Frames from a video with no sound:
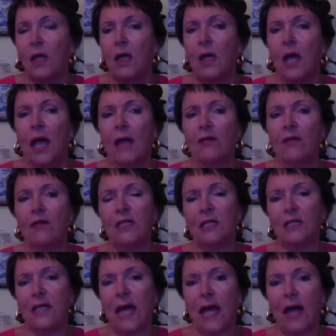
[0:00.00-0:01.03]
And this
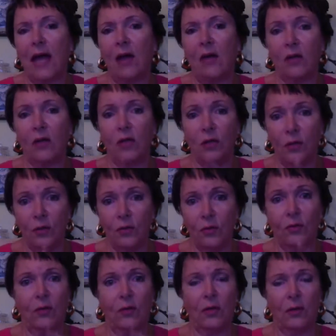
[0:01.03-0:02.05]
is how
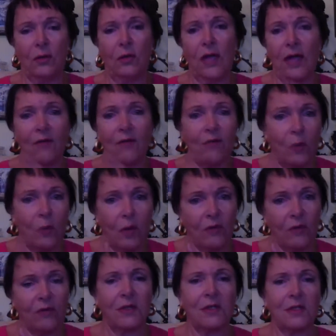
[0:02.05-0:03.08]
you, every one
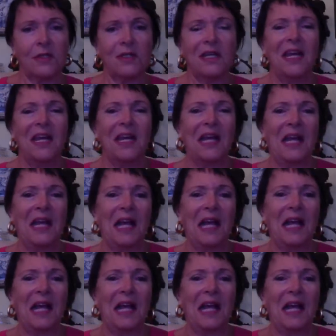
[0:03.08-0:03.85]
of us, can